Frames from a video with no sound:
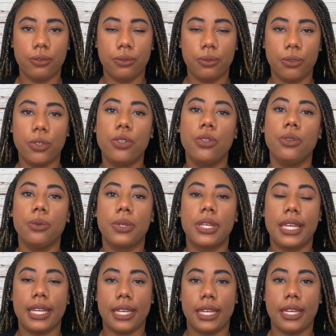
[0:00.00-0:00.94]
you
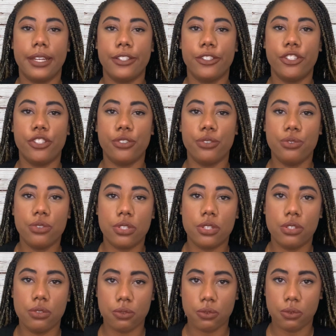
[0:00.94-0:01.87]
can choose
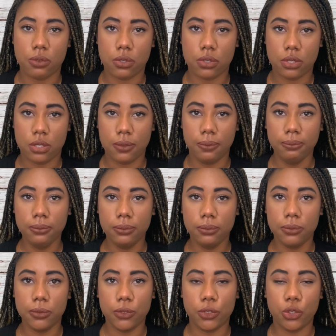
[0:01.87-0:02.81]
schools
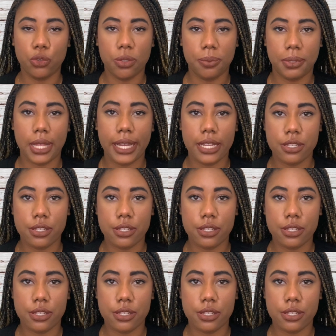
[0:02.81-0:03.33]
to apply